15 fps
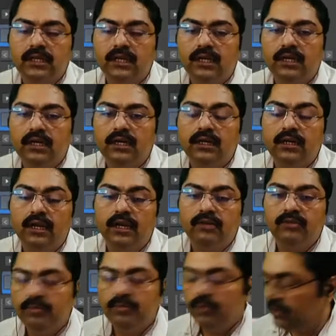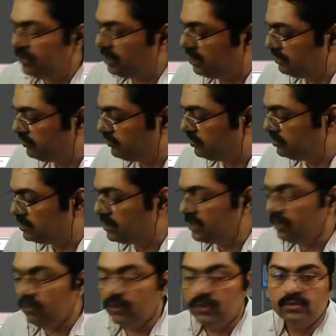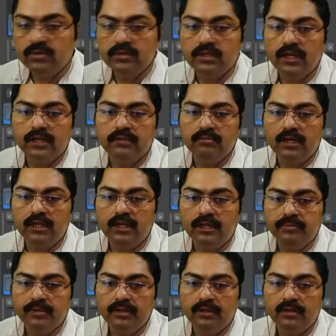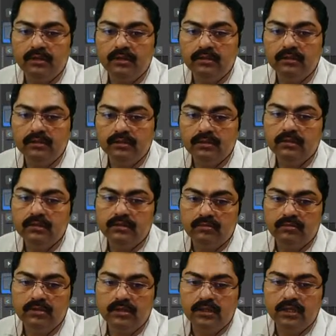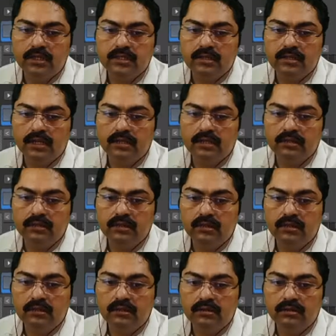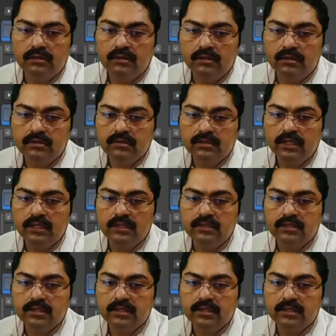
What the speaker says: And one more thing, if you want to select multiple vertex like single,